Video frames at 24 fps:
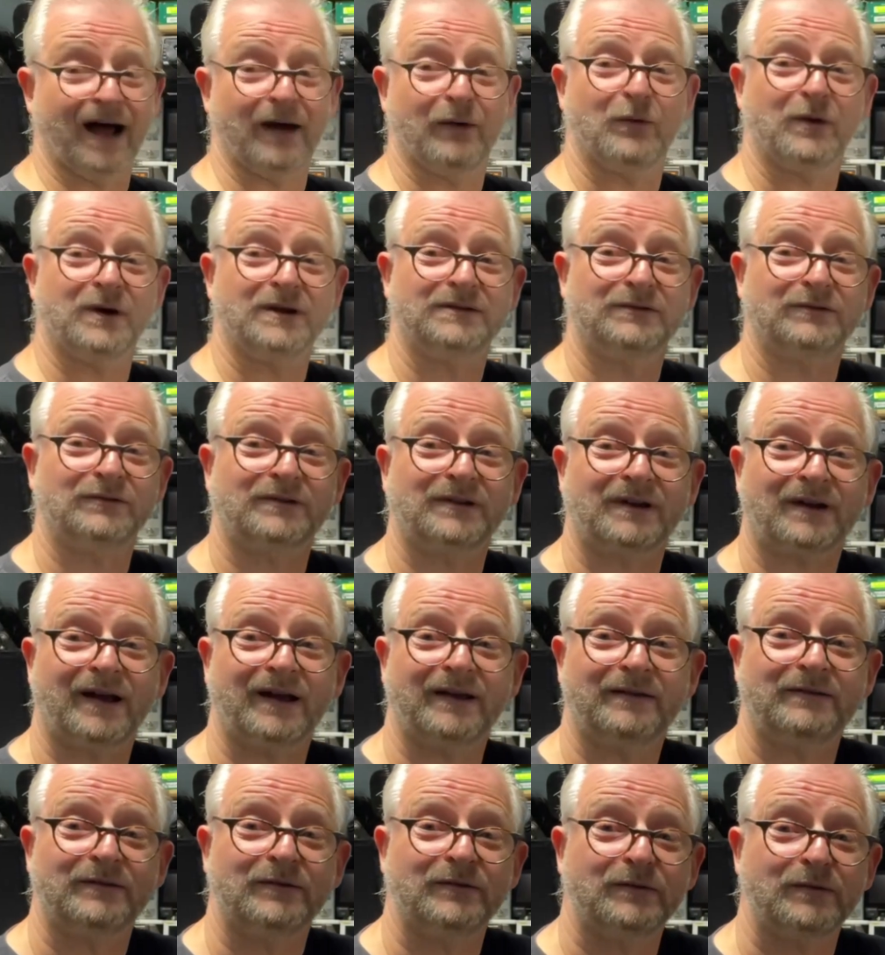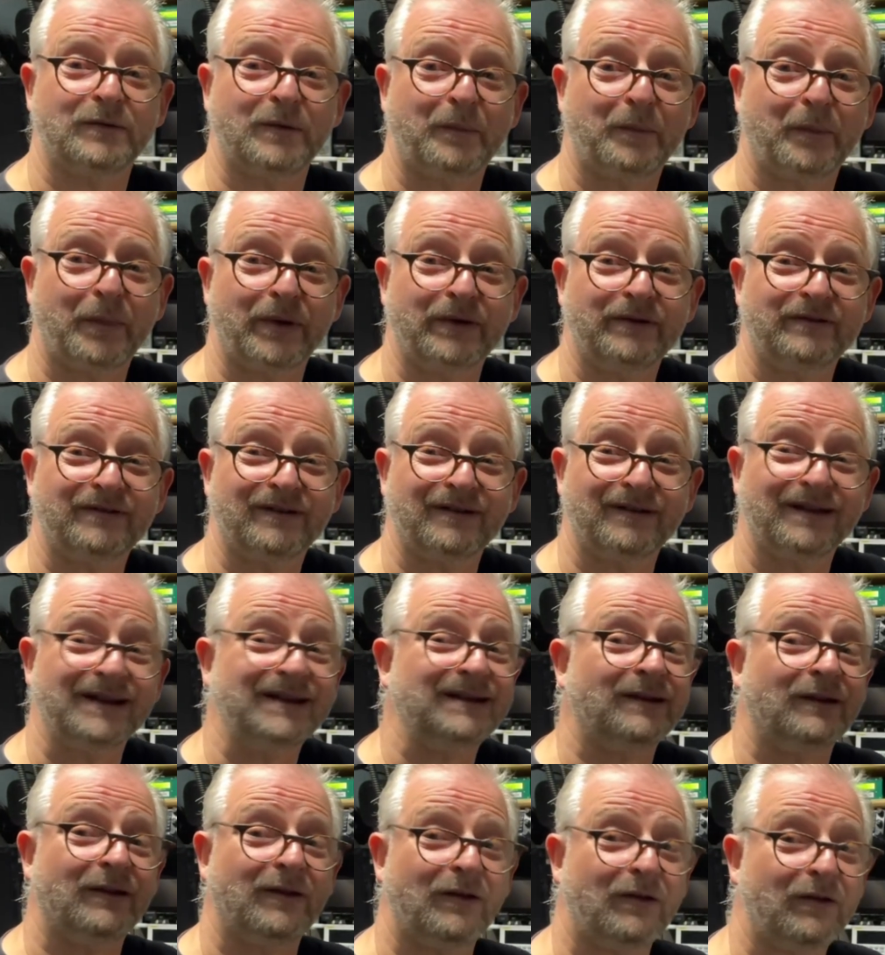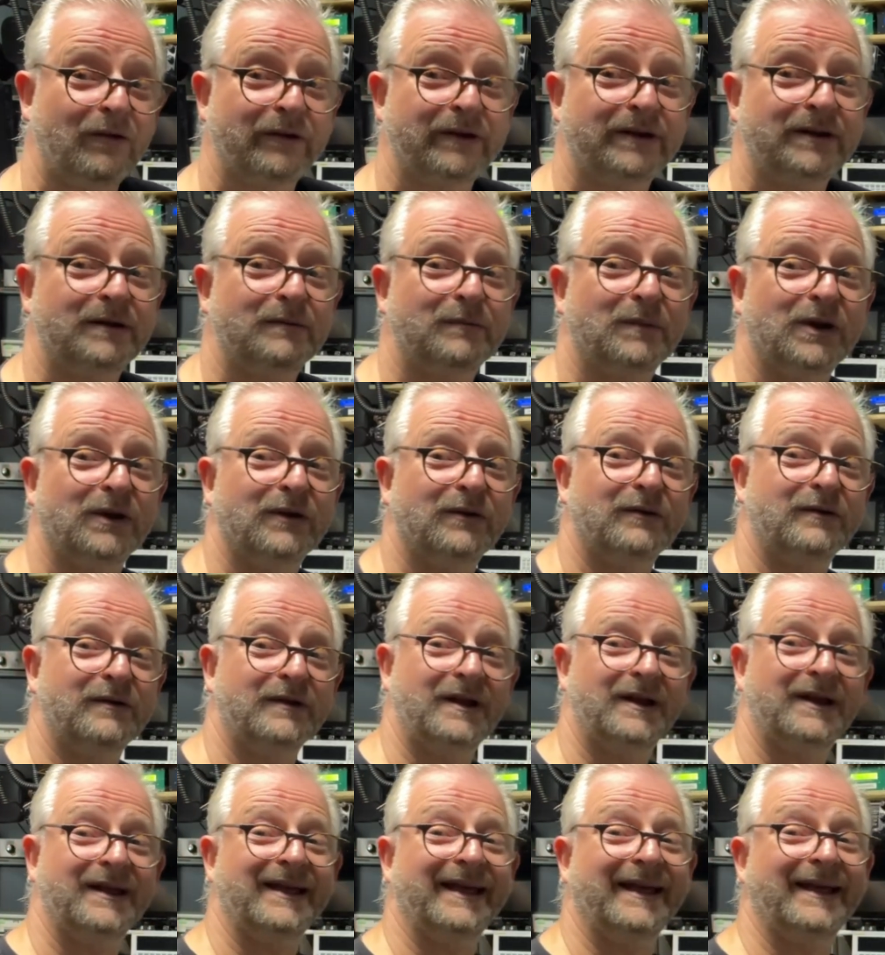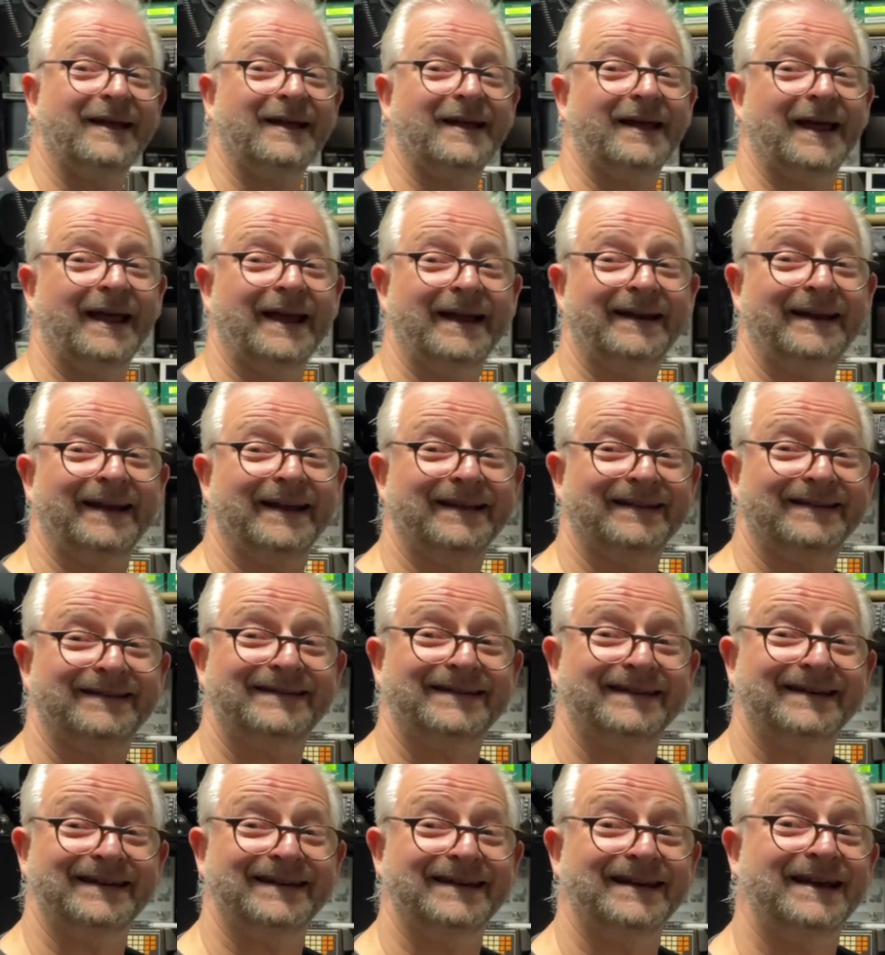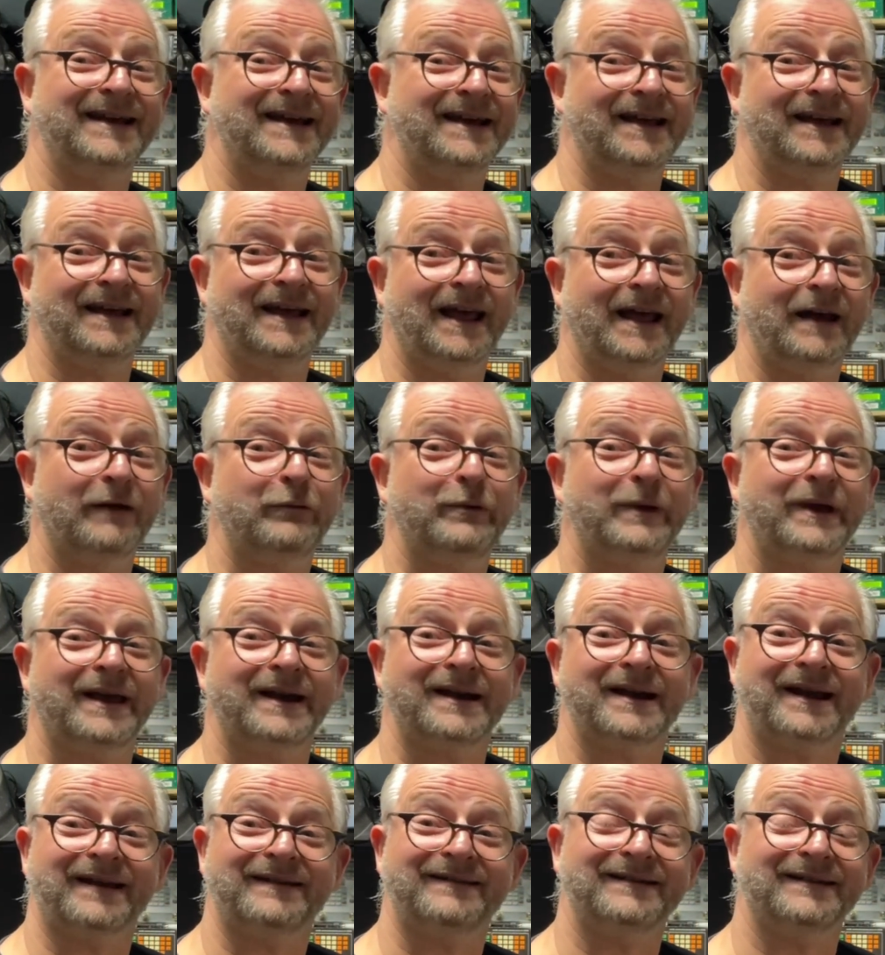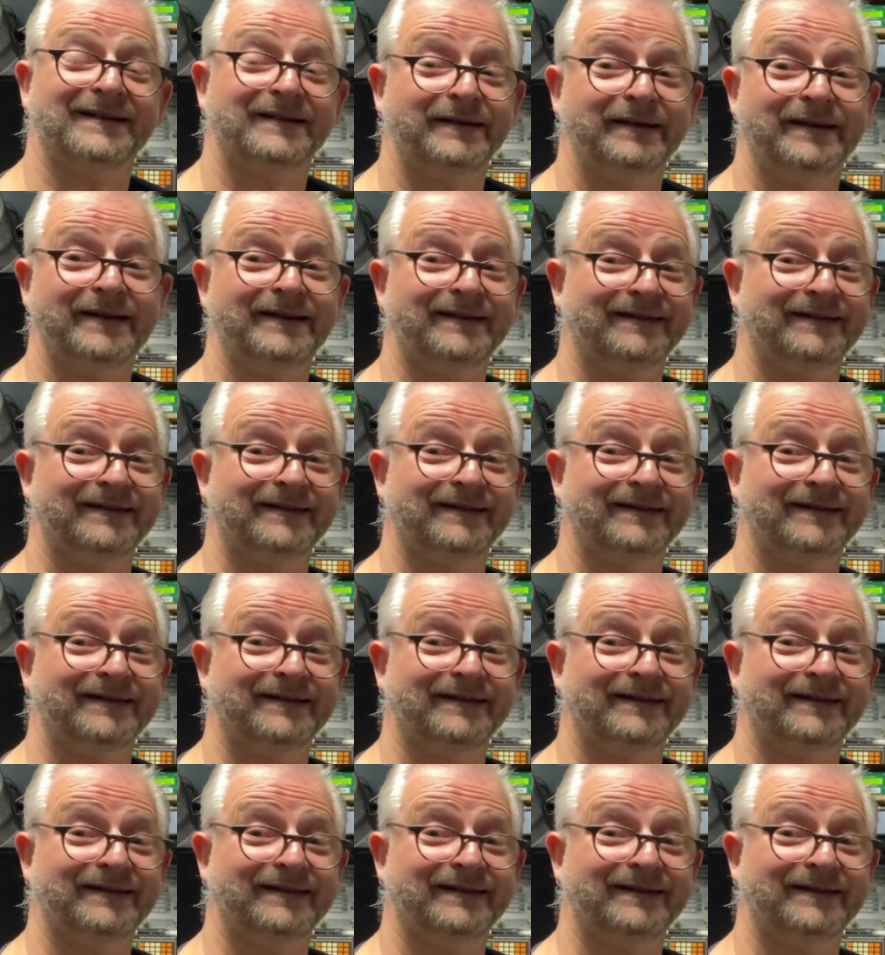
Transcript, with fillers: I want to try to punch a little hole in the balloon and then see if we can actually